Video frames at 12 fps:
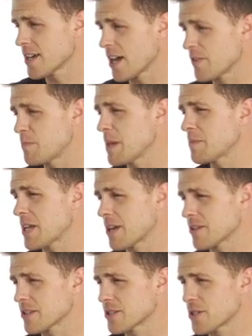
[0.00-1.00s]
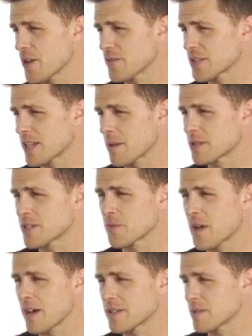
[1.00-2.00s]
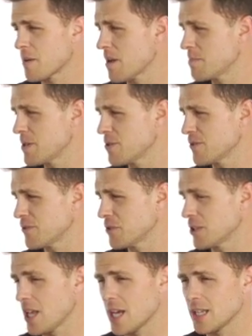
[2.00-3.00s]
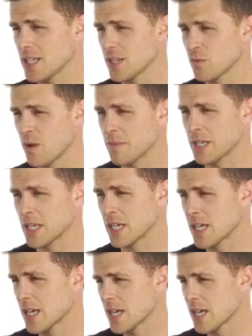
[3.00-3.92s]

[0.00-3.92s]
I've beamed down to the surface and I'm surrounded by beautiful alien women.